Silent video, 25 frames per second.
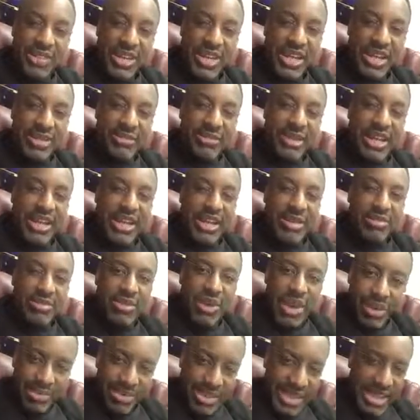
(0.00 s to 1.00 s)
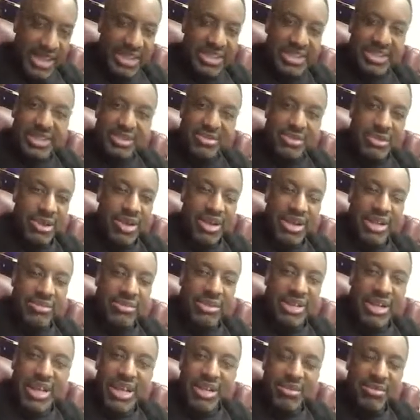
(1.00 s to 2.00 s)
And I'm texting him, I'm
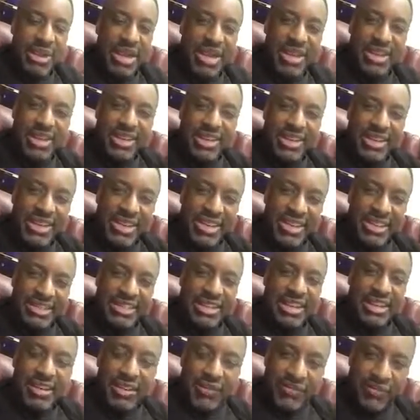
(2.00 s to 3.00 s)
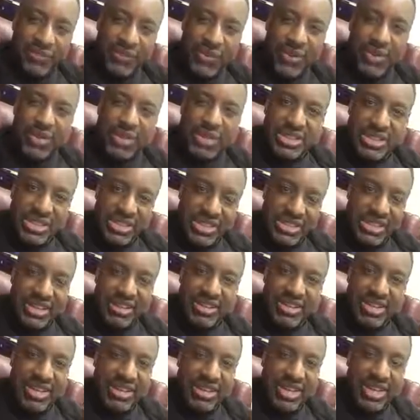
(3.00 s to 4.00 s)
calling him, hey, man, is there a focus? Is
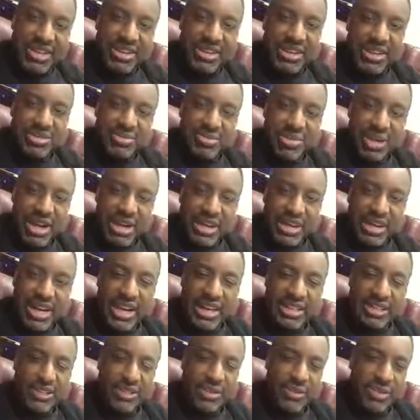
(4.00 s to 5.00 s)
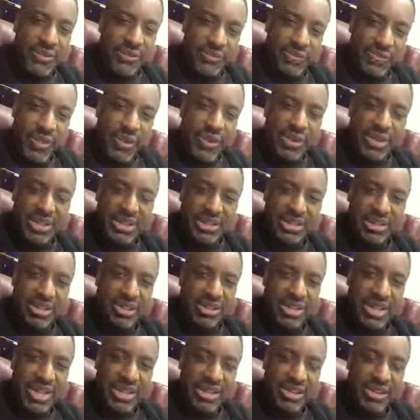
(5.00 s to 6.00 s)
there anything in this product that has to do with focus
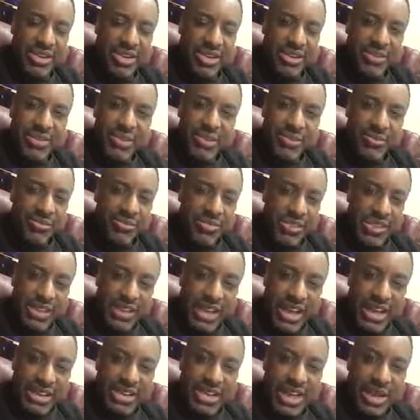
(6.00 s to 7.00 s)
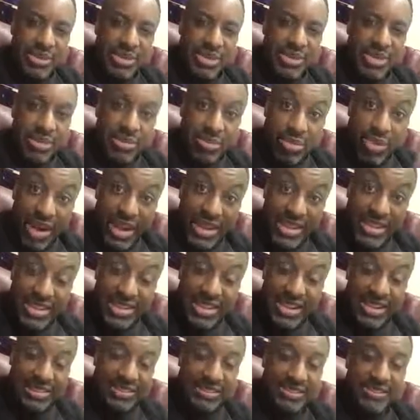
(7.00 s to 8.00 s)
or that type of thing, brain
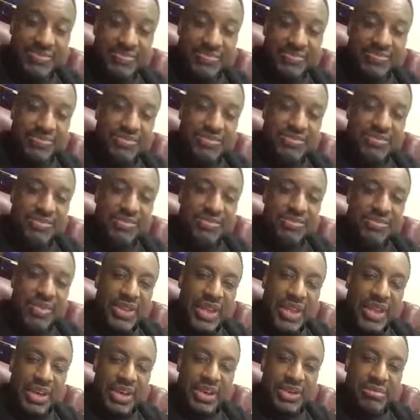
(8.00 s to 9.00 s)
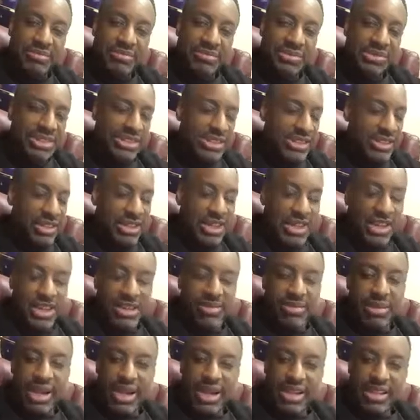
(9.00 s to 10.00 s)
stuff? Still didn't
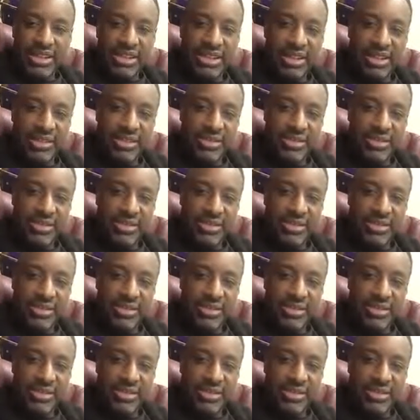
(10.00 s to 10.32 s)
get him back.